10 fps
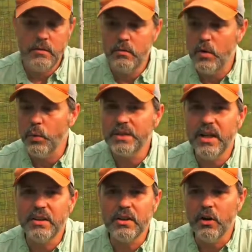Well, we're
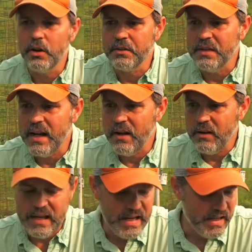down in the garden
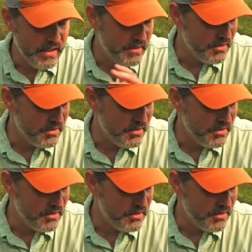now, and the